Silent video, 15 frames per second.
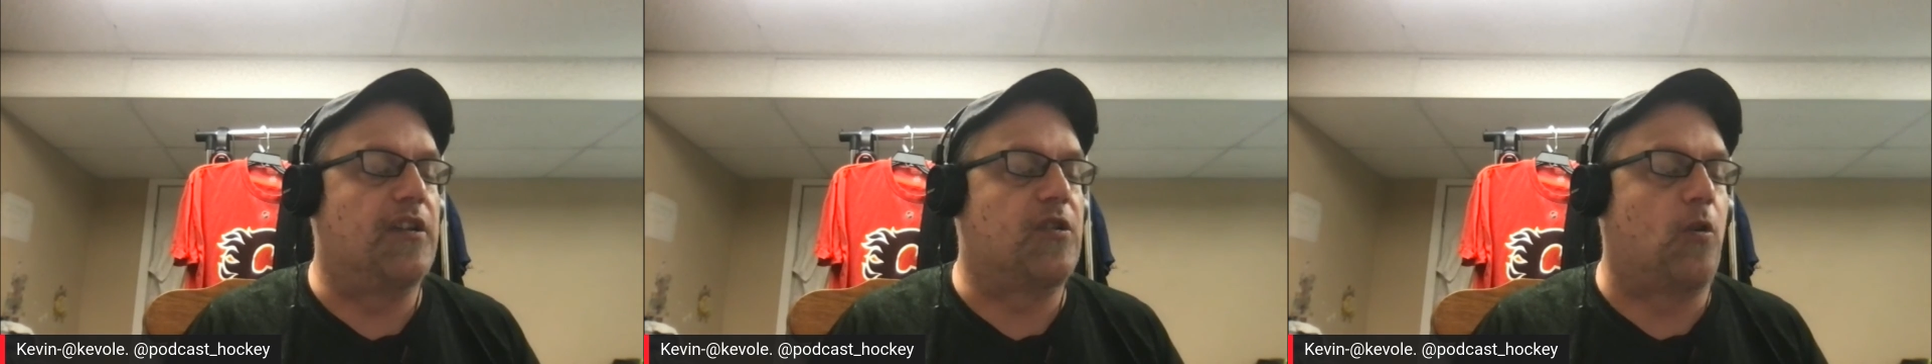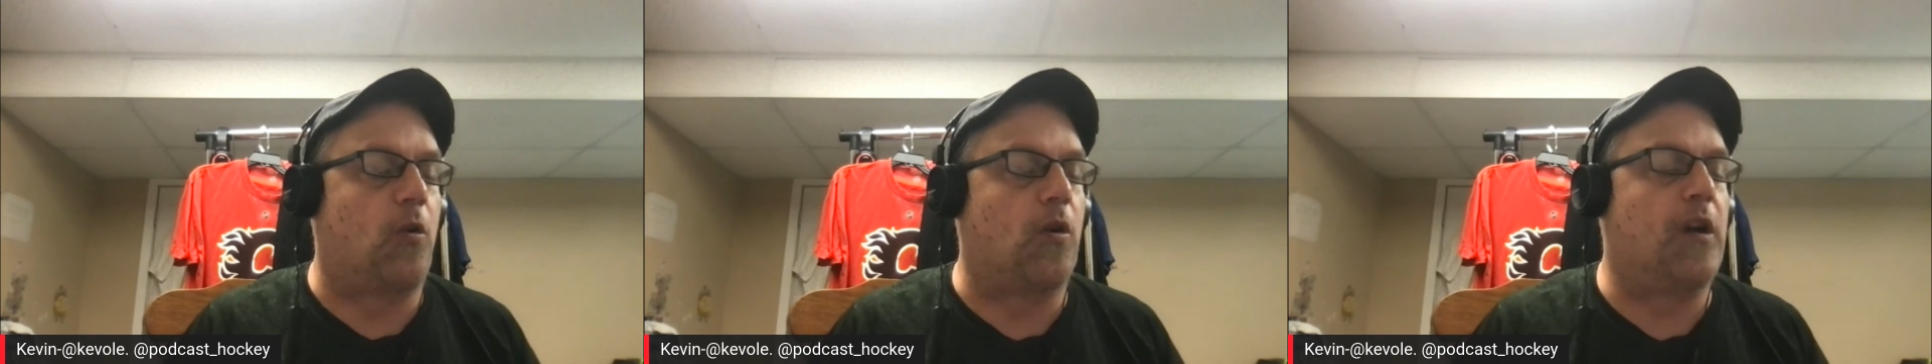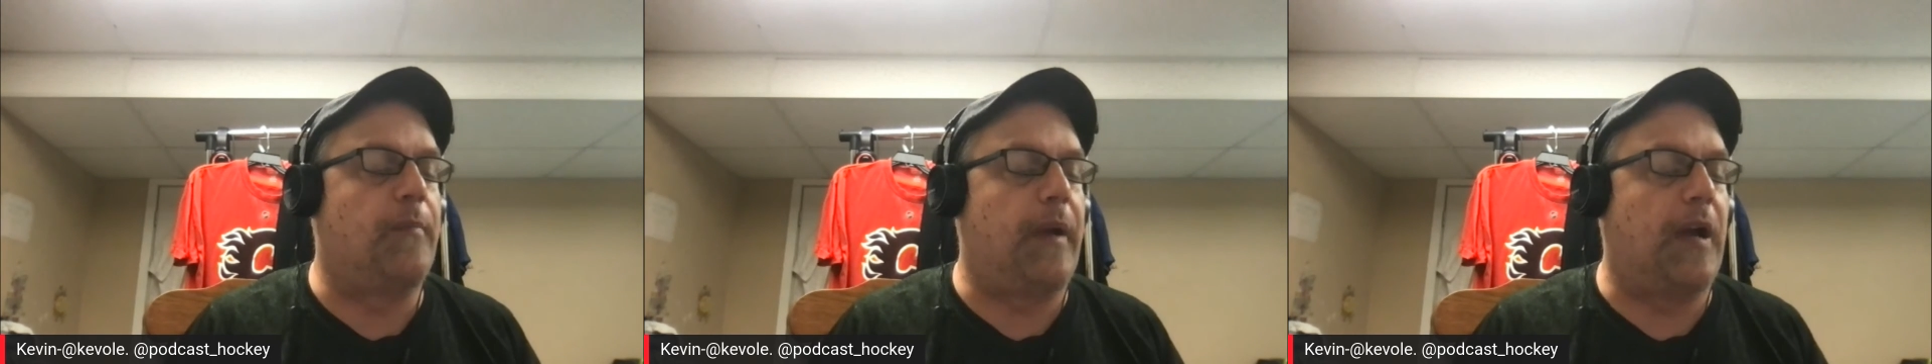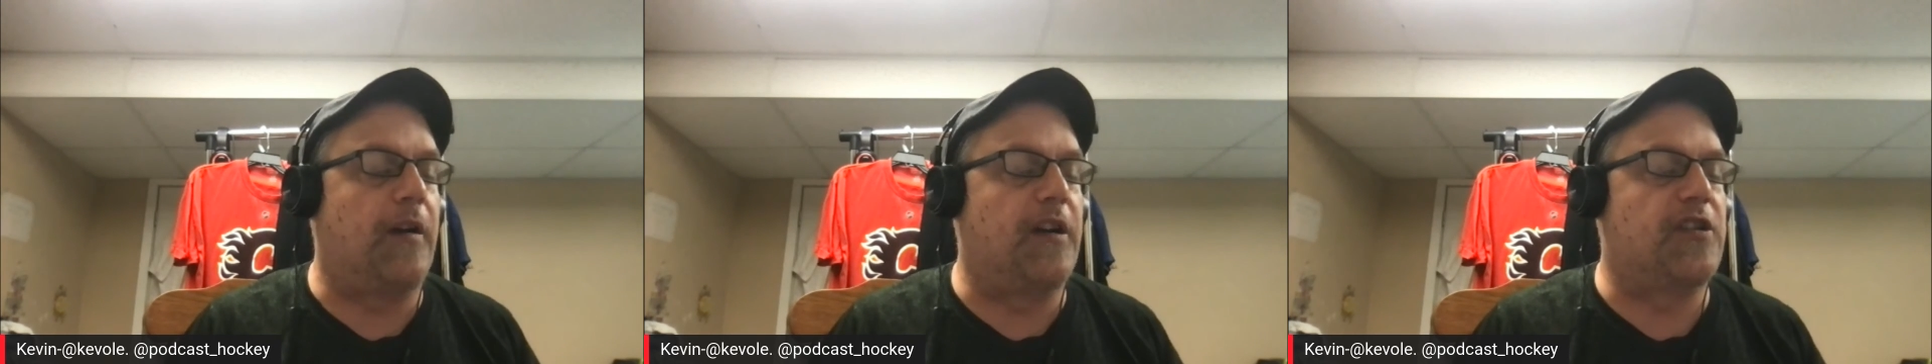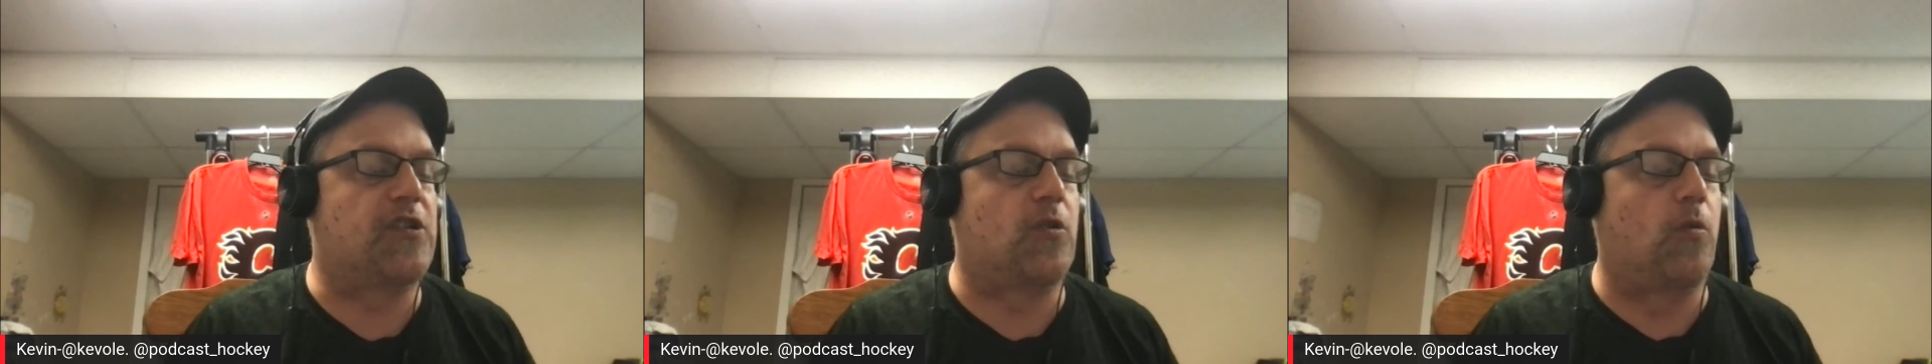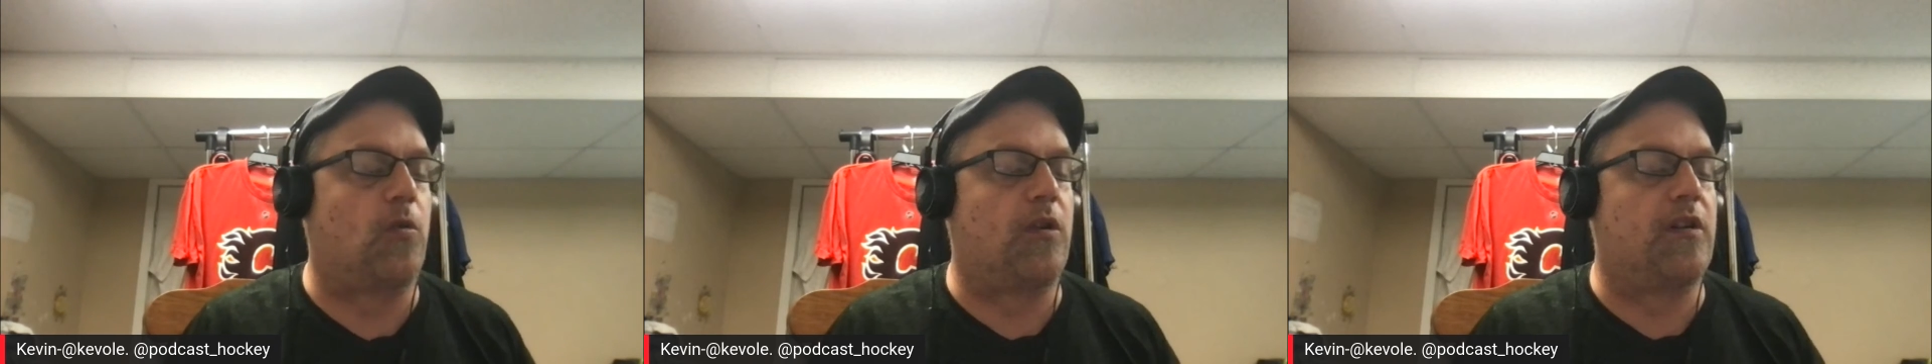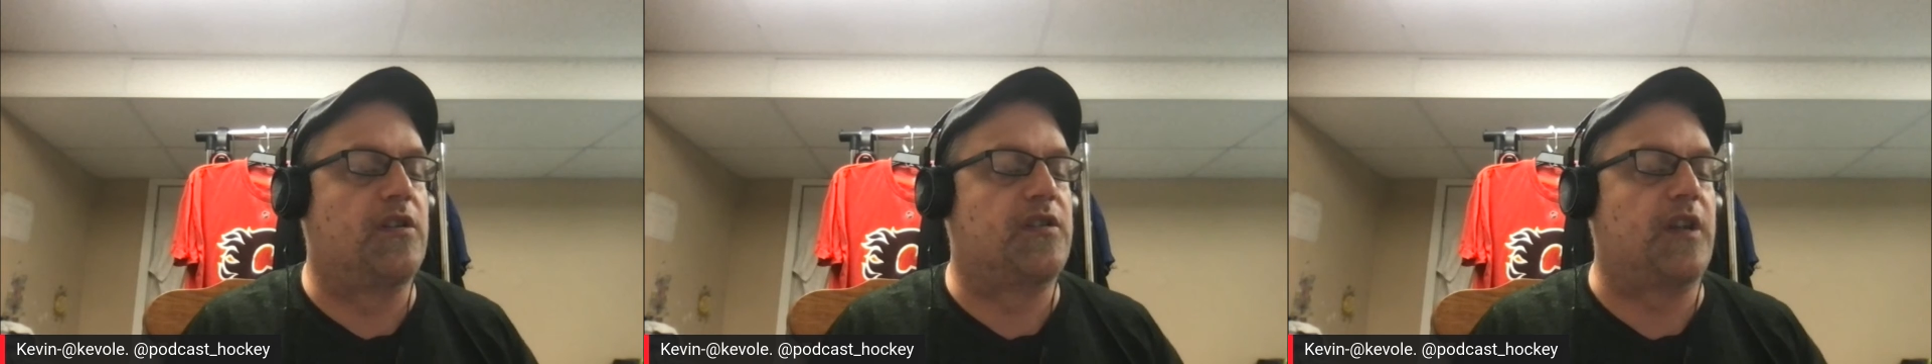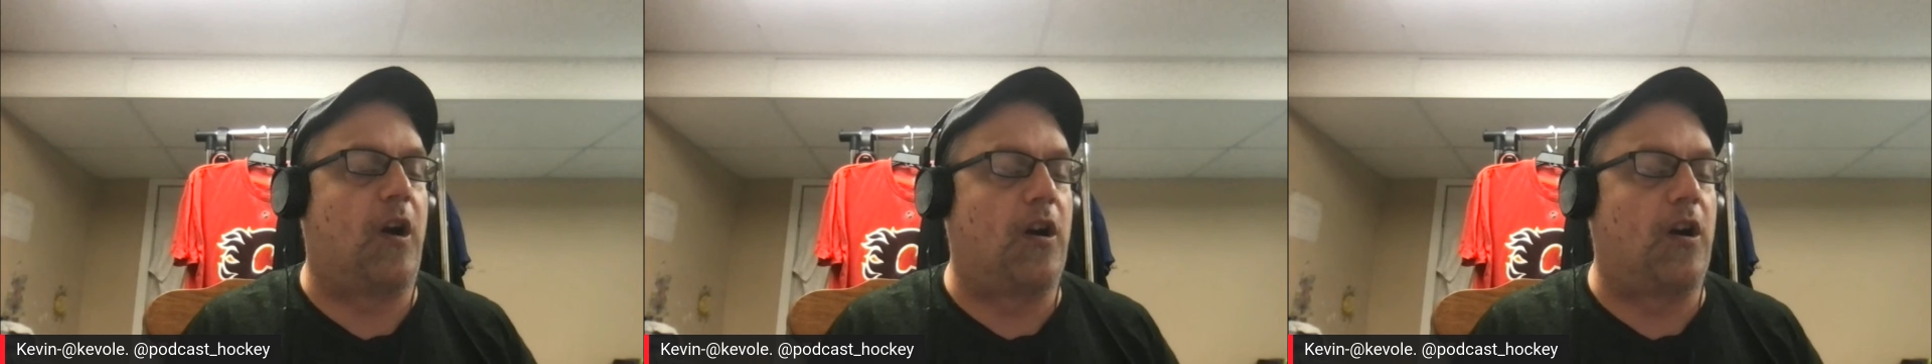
Corey Perry scores.